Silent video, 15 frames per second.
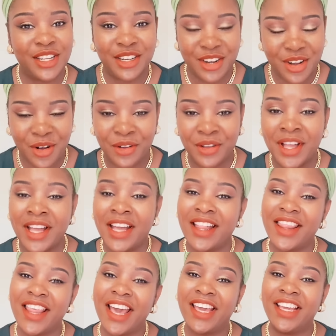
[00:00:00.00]
No,
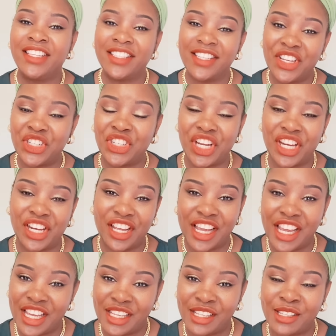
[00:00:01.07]
their intention
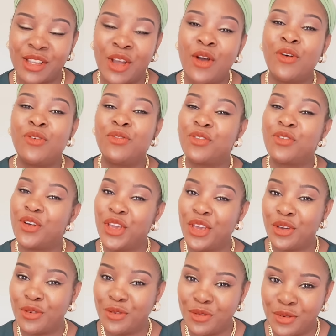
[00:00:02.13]
is for
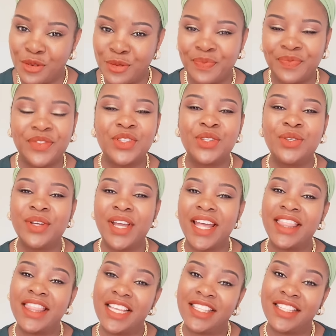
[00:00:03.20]
you to
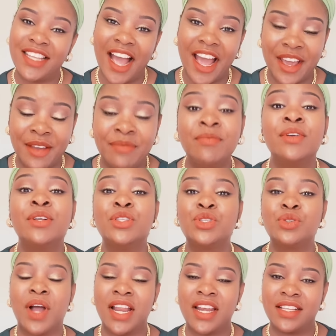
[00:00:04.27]
get the time
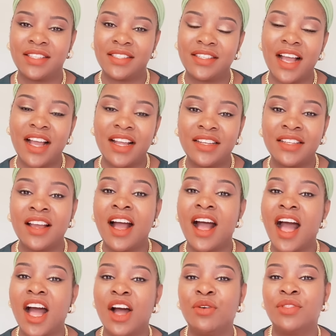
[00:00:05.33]
to understand
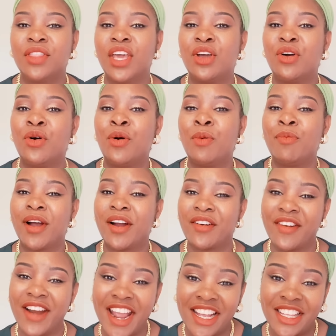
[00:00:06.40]
how they
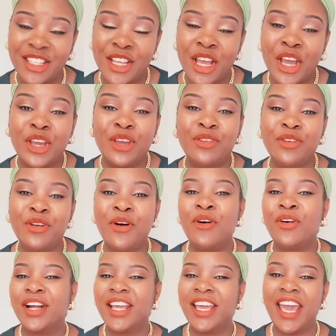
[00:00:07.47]
operate, you
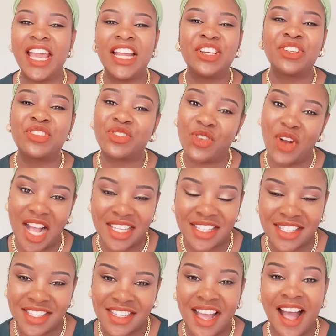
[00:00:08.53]
know, gain
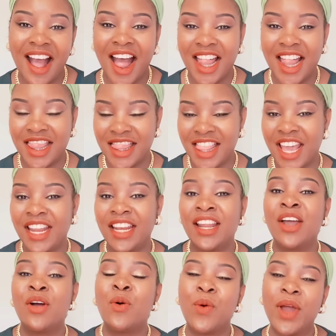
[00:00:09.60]
trust, and
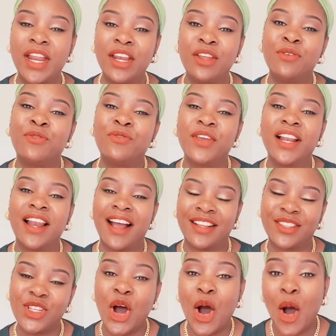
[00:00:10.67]
then when you feel
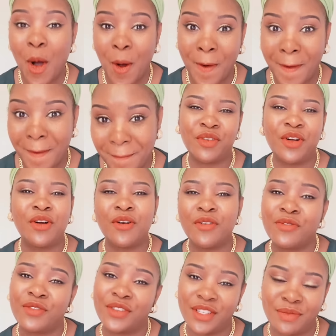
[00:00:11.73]
at home,
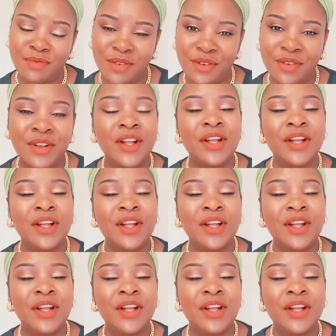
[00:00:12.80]
comfortable,